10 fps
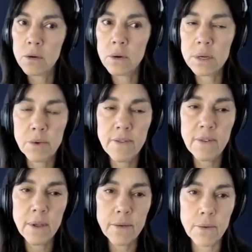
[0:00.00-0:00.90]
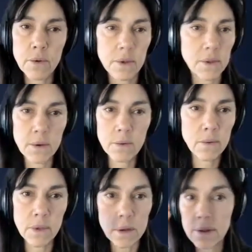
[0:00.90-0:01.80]
talk us briefly through
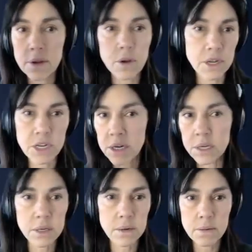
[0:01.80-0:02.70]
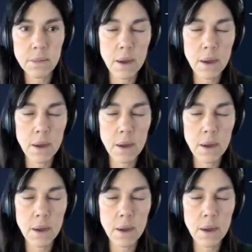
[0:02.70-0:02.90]
the digest